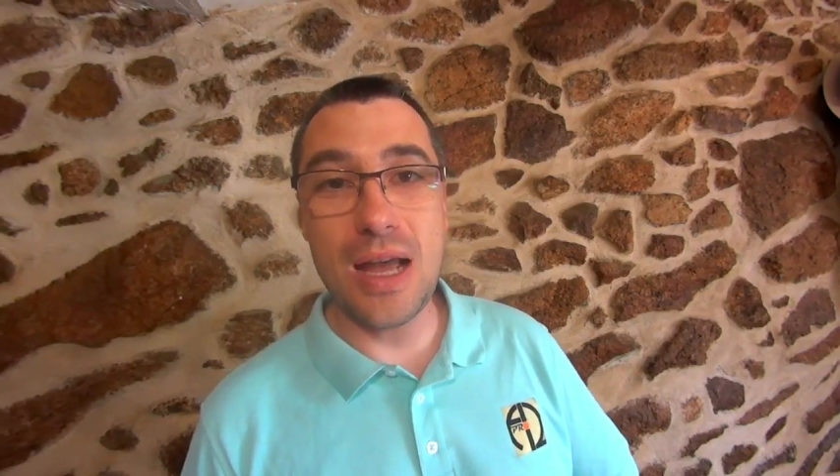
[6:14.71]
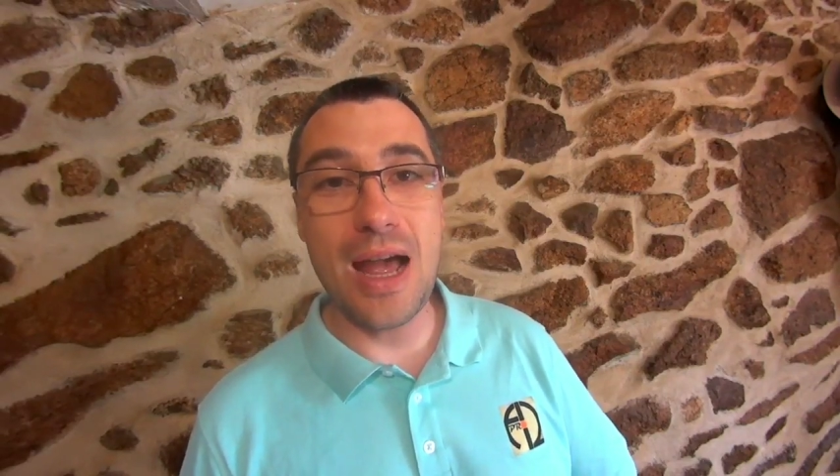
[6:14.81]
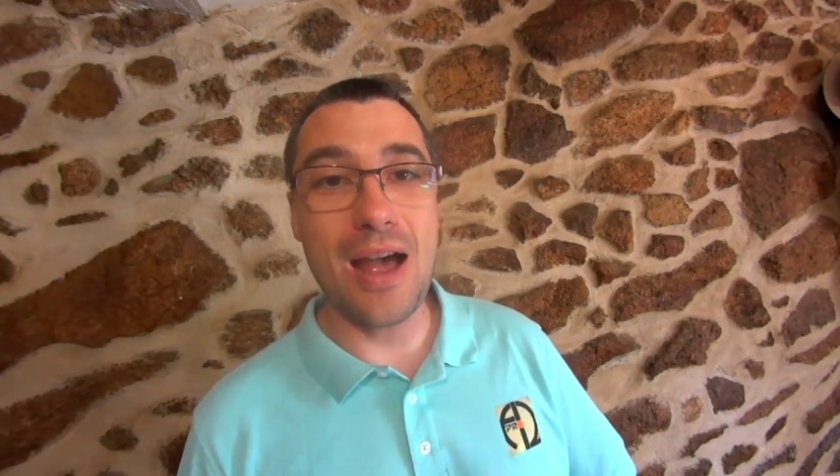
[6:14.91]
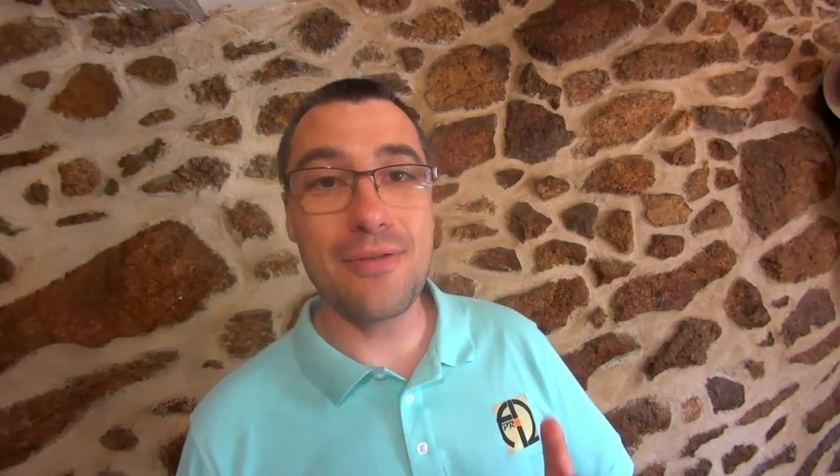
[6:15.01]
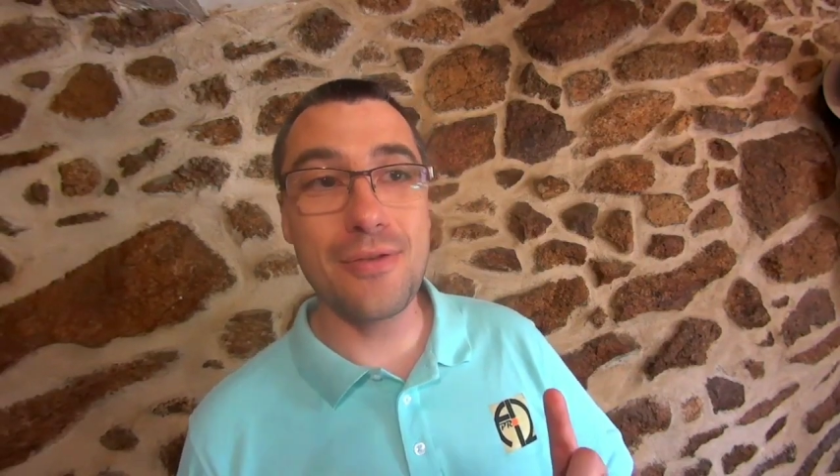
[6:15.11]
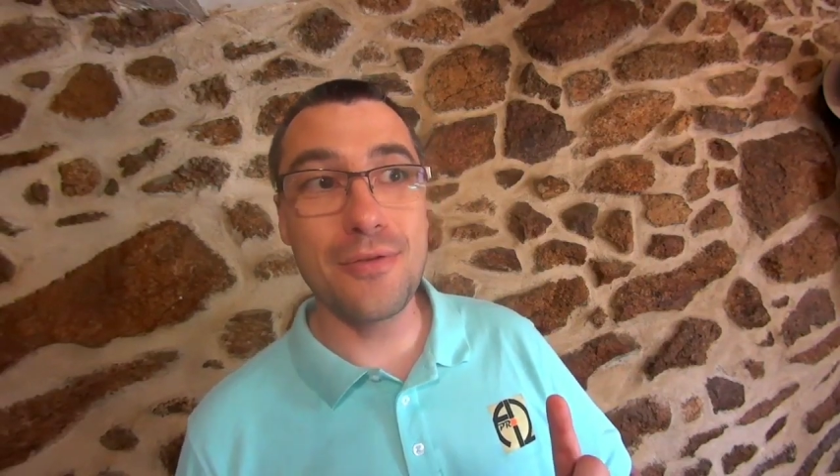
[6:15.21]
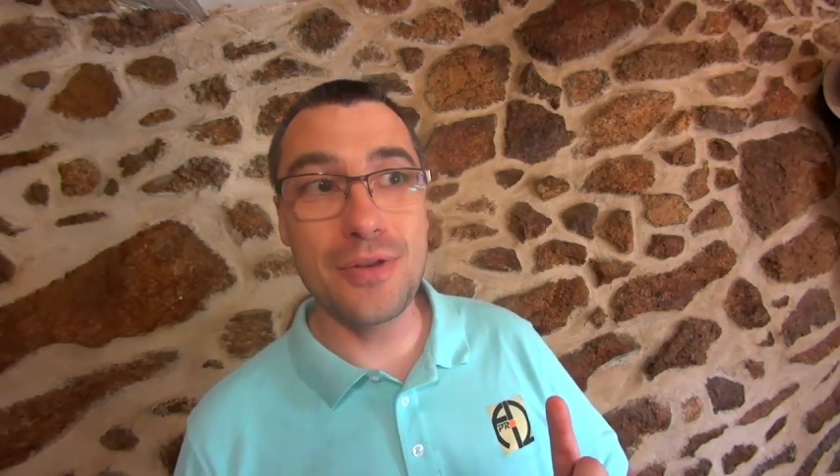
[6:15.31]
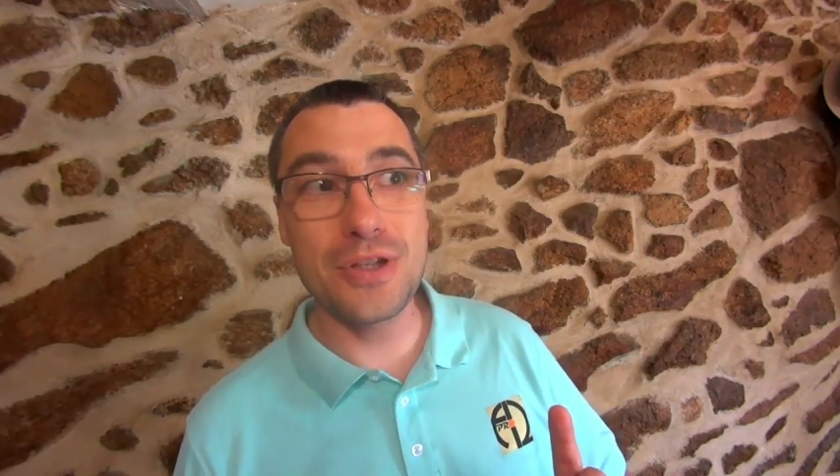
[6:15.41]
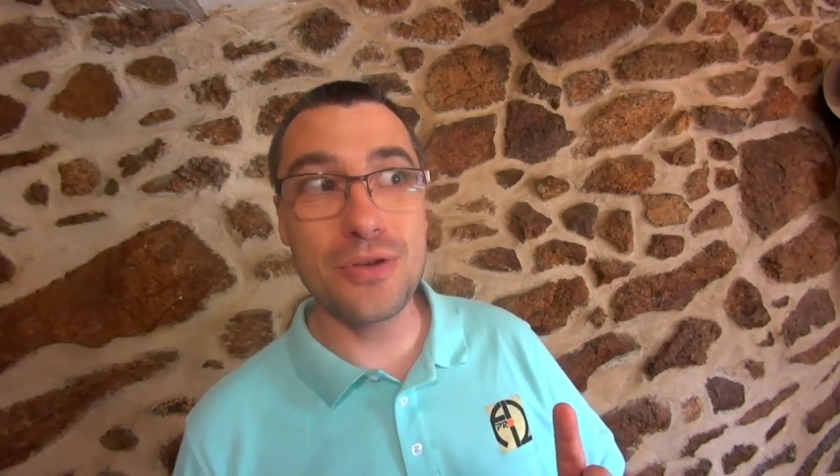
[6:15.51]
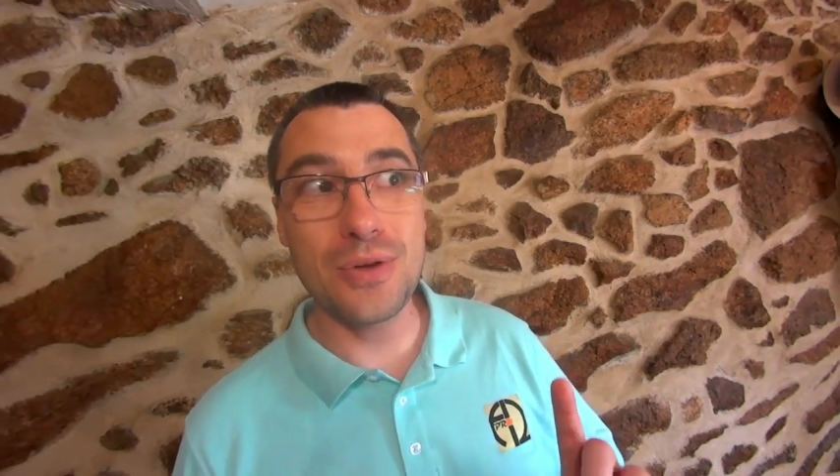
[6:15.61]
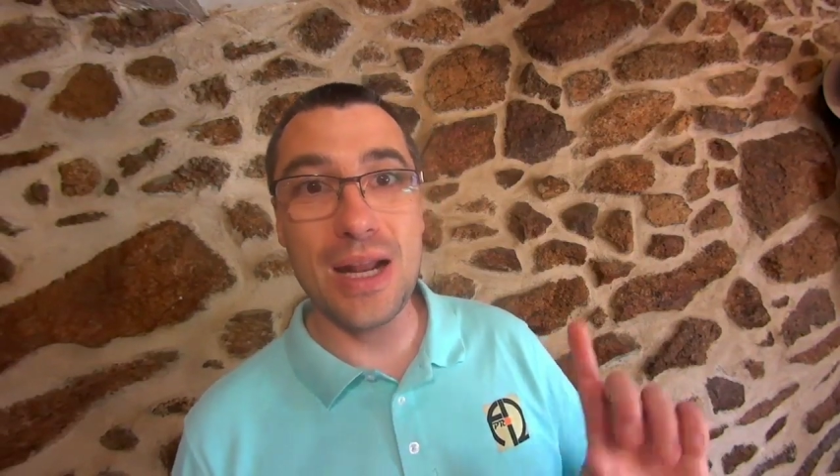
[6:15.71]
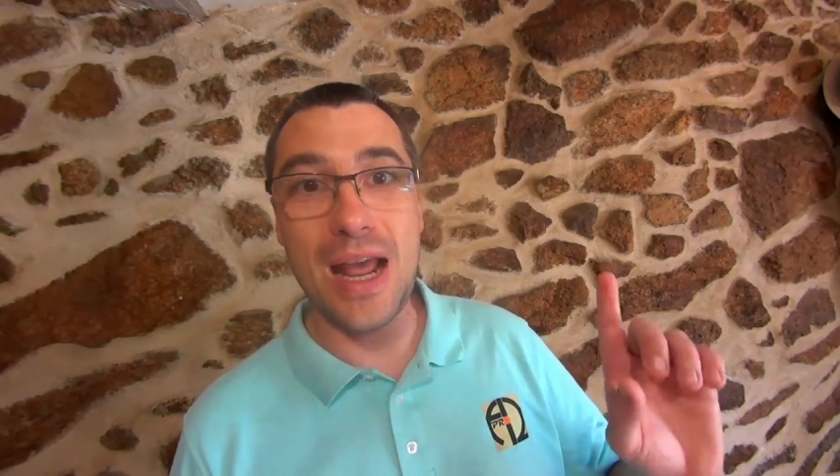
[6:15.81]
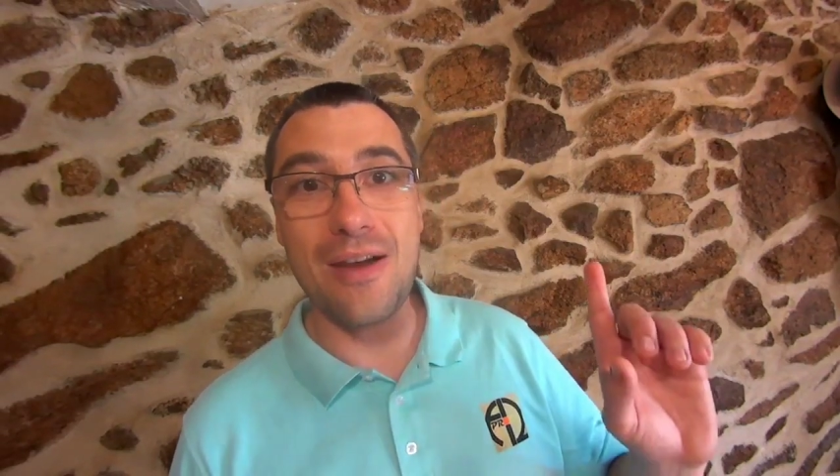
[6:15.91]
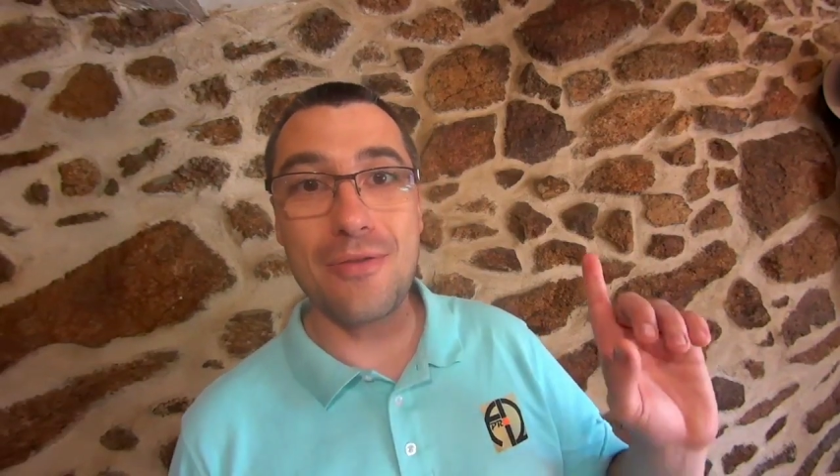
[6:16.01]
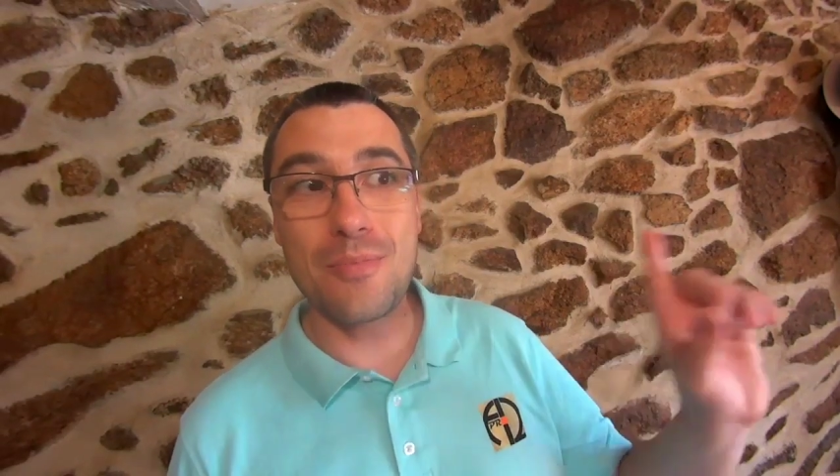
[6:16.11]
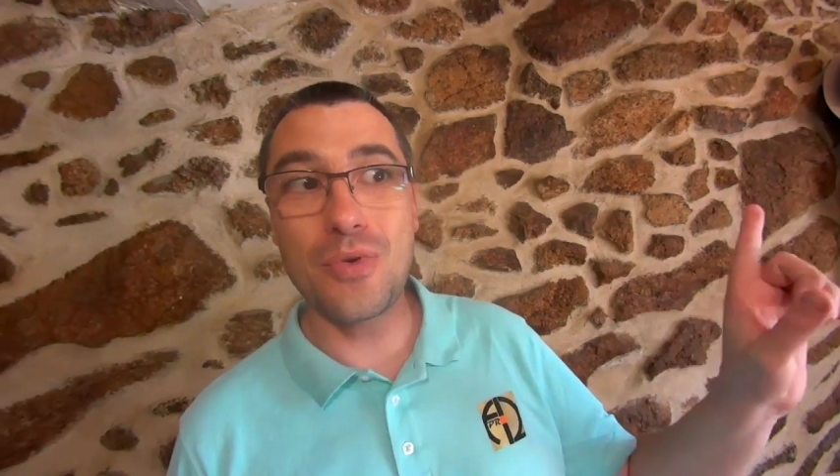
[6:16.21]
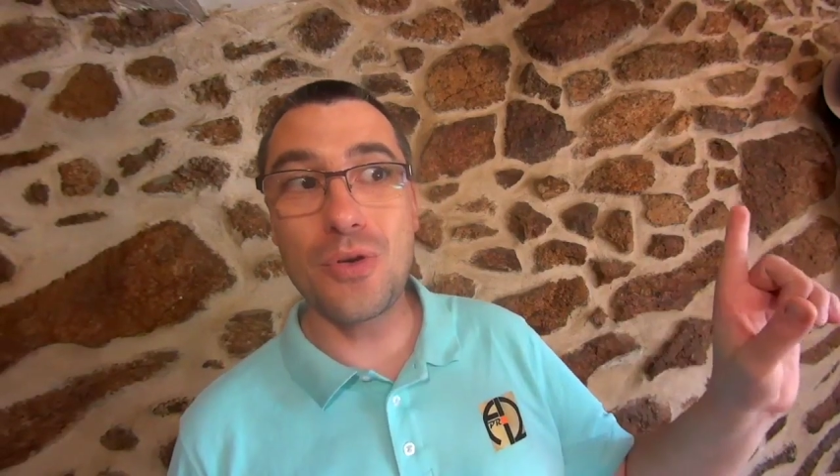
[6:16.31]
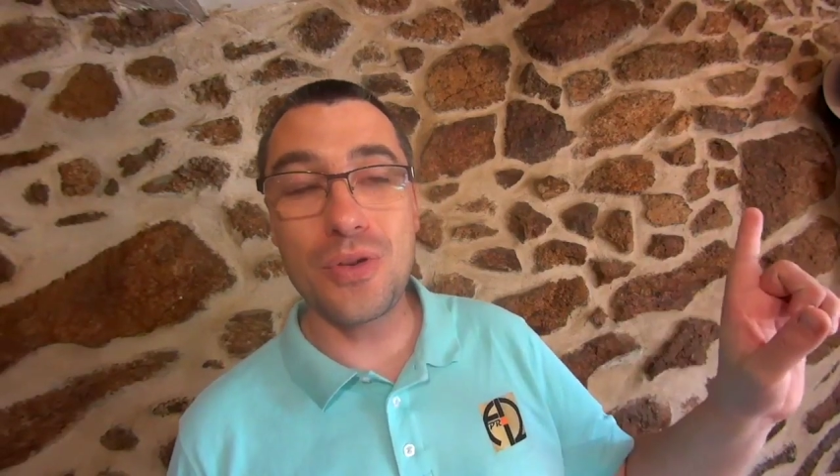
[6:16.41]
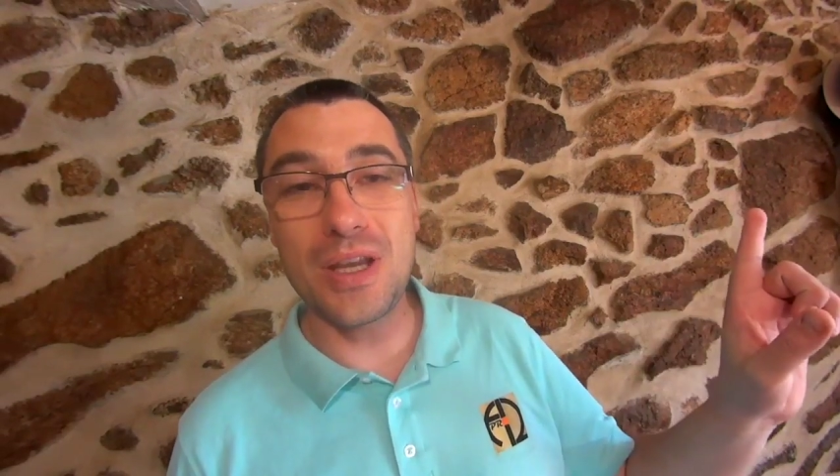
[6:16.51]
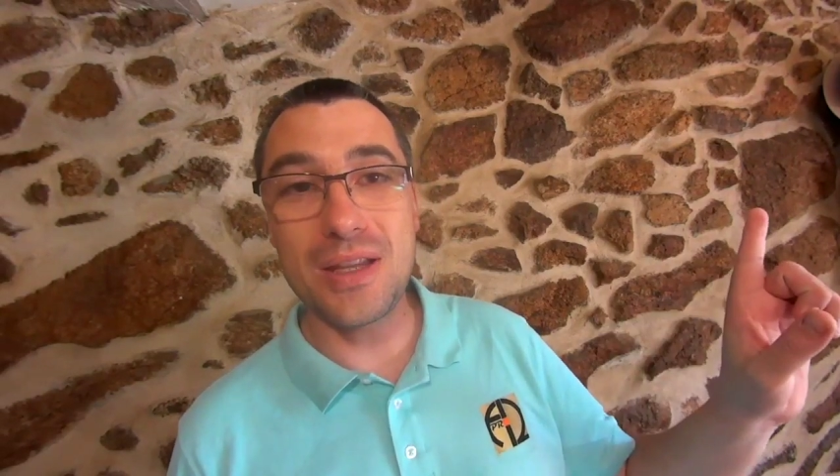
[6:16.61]
I have a video that I have
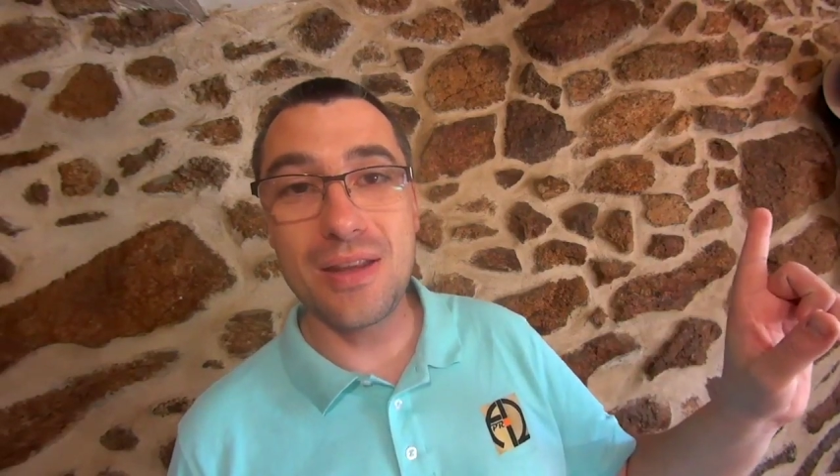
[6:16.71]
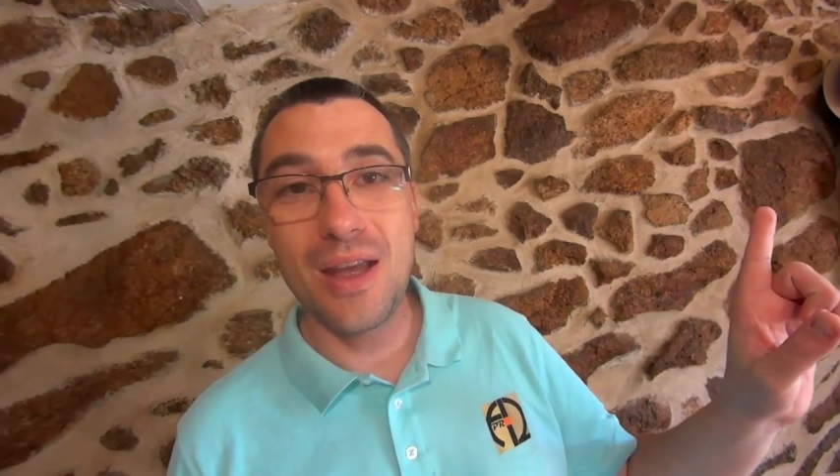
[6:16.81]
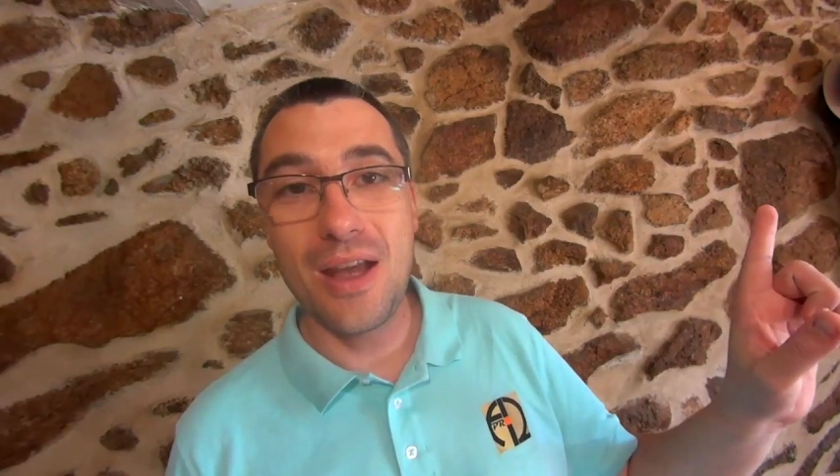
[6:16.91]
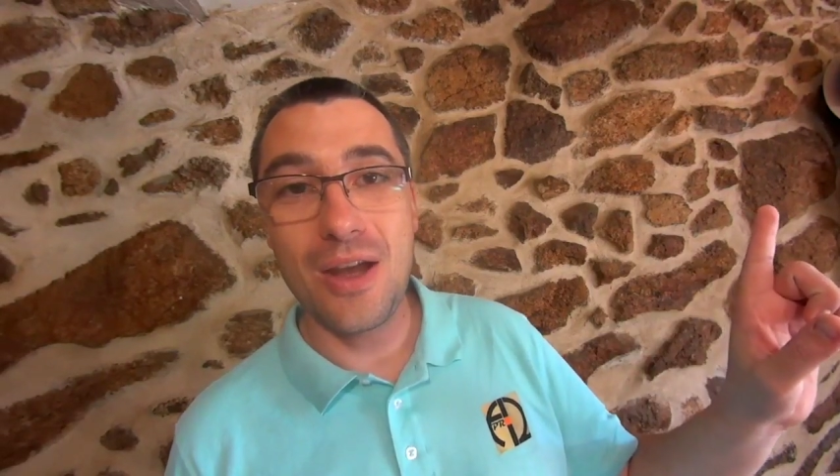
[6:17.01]
uploaded